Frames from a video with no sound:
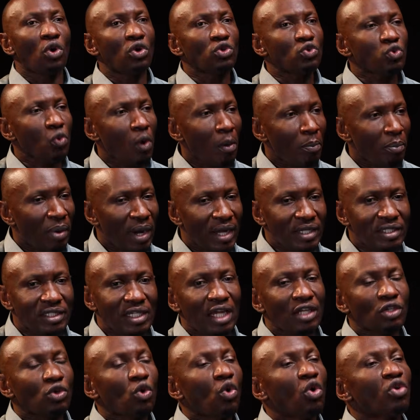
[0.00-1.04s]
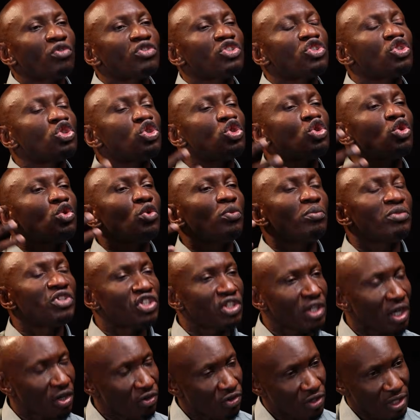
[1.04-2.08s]
gone to a party and consumed
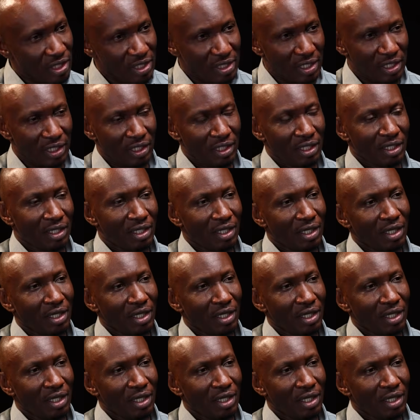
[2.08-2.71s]
generously,